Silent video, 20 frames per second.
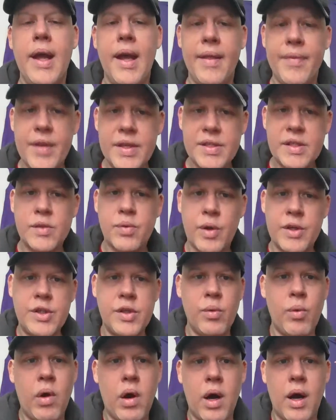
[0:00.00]
and this is
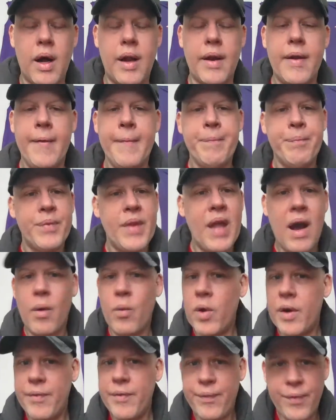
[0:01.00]
what you want.
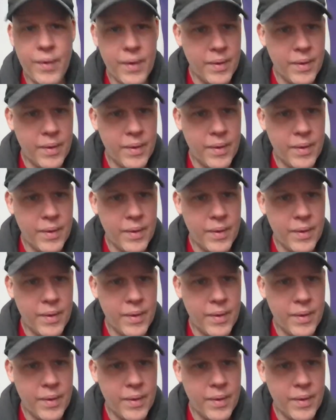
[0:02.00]
Now, what